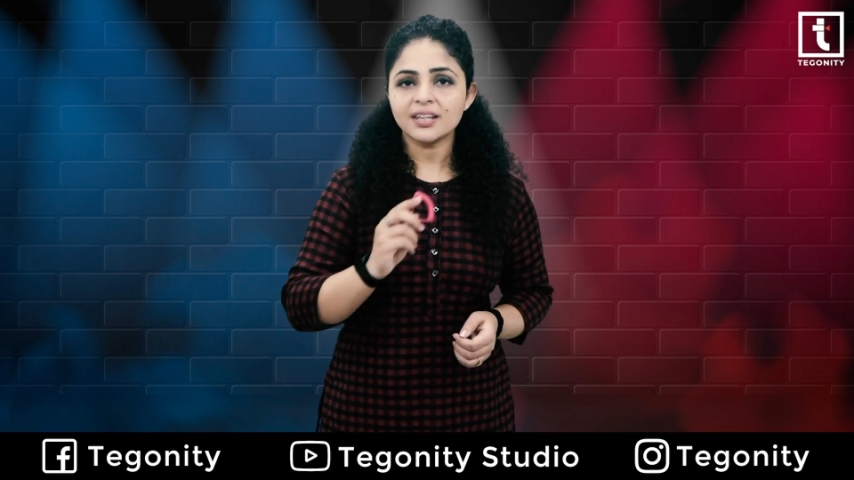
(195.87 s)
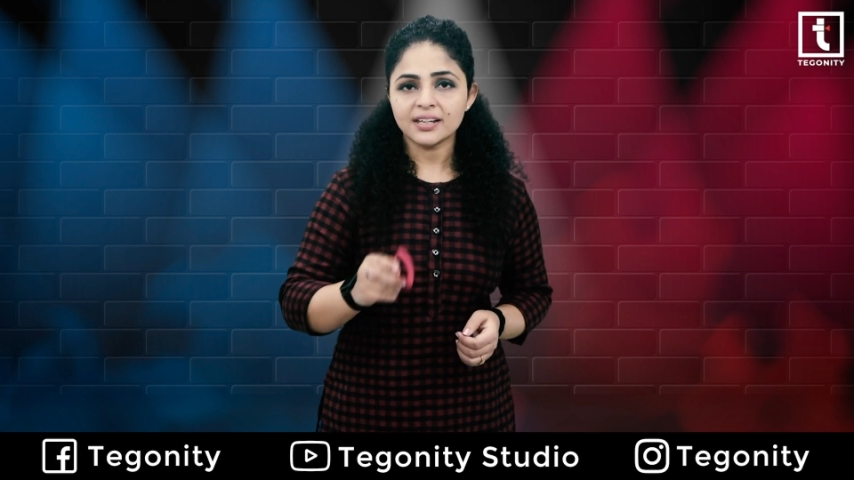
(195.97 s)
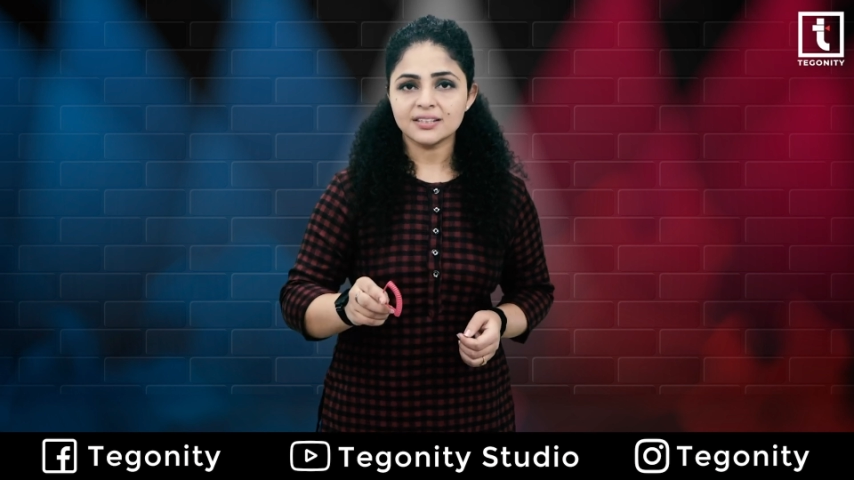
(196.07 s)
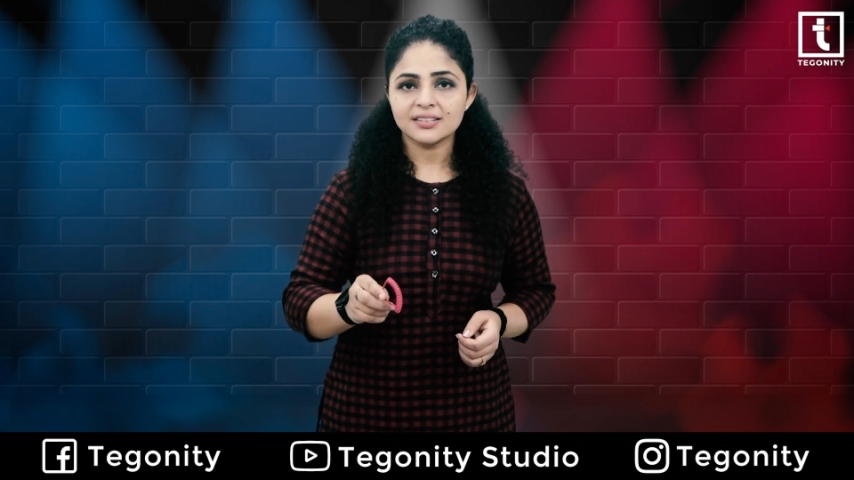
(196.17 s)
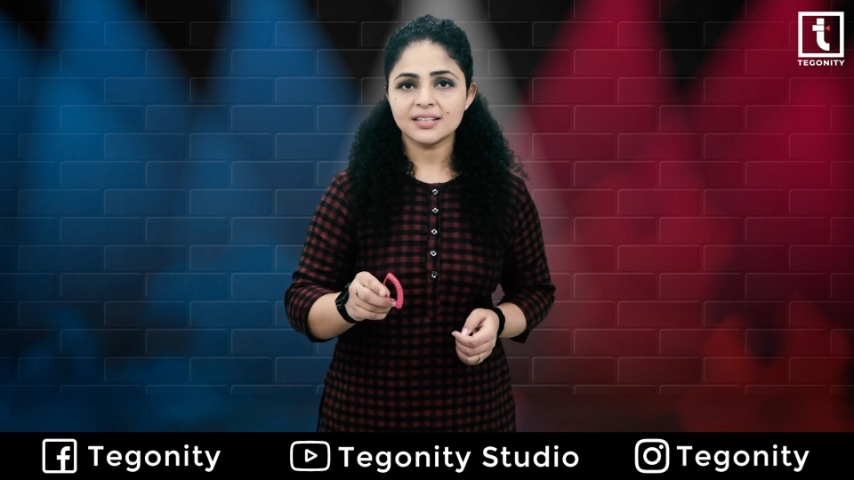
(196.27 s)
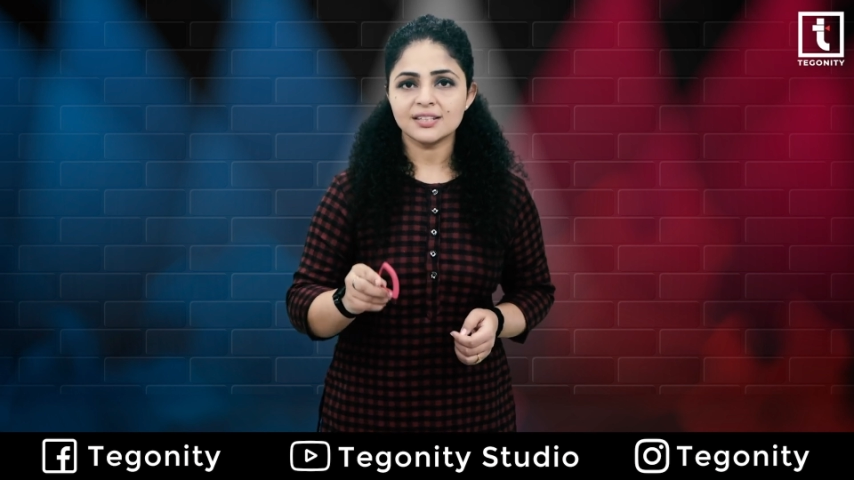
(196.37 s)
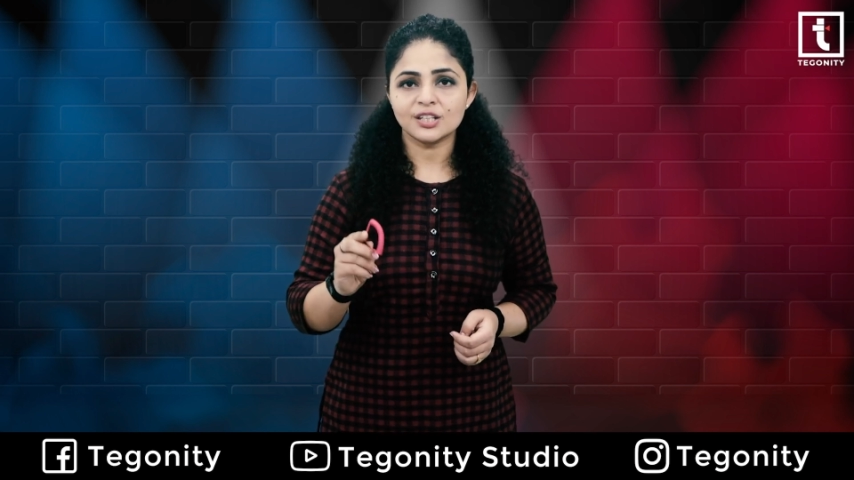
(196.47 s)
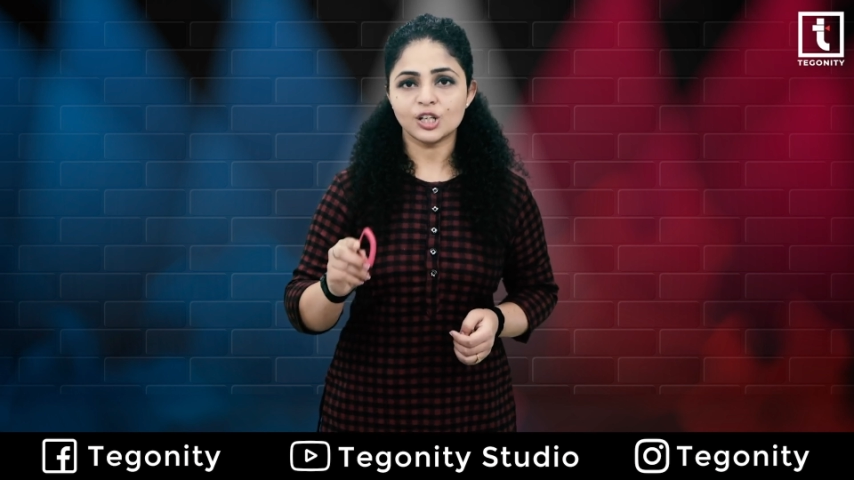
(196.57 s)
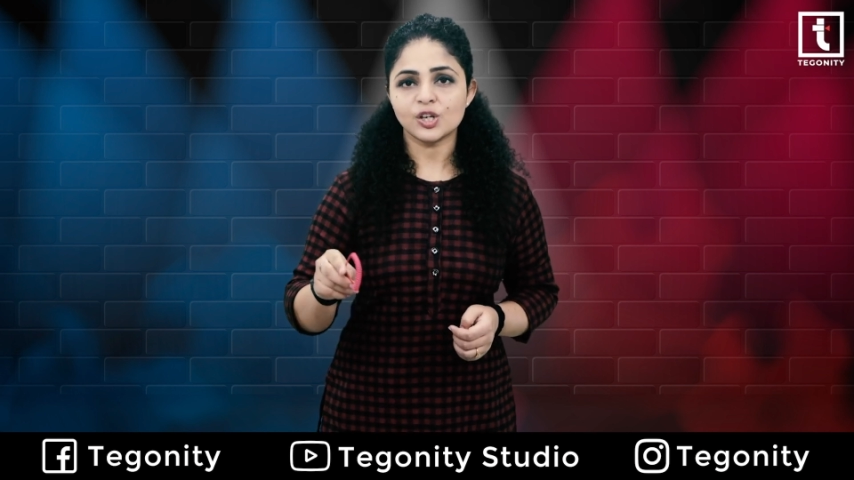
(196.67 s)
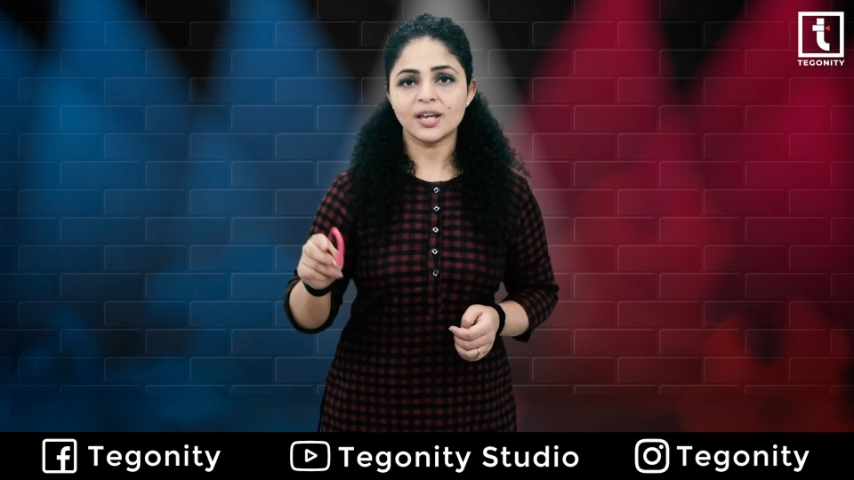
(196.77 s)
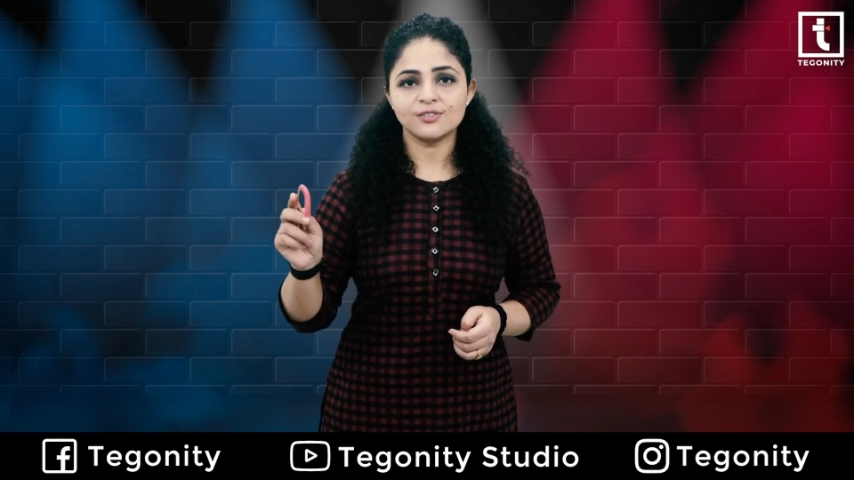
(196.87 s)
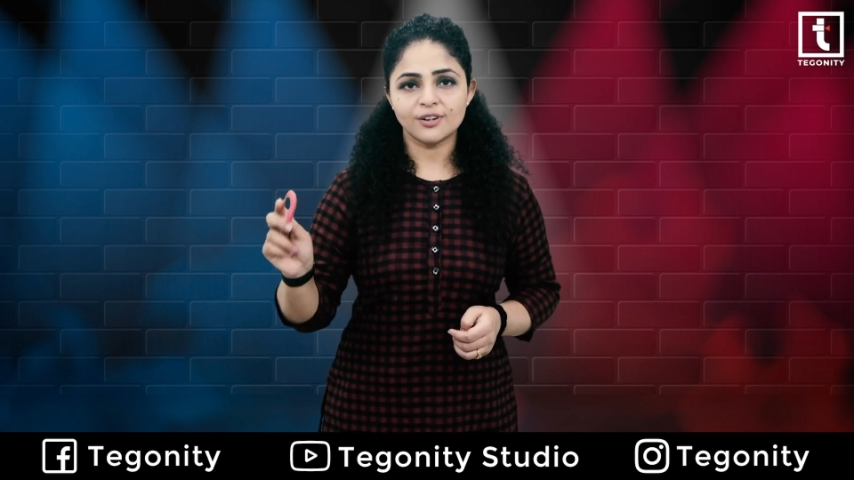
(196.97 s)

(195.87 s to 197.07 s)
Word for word: things such as